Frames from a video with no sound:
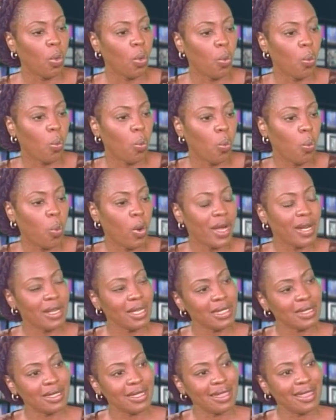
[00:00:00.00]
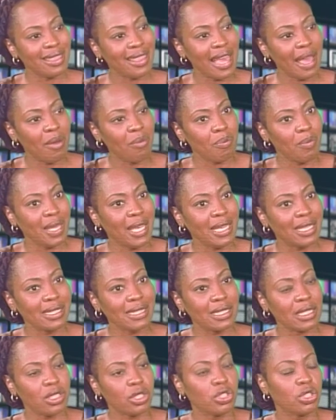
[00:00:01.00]
what is it that
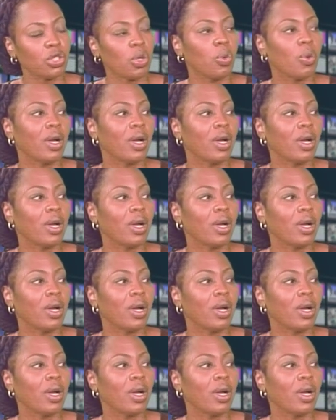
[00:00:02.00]
makes us so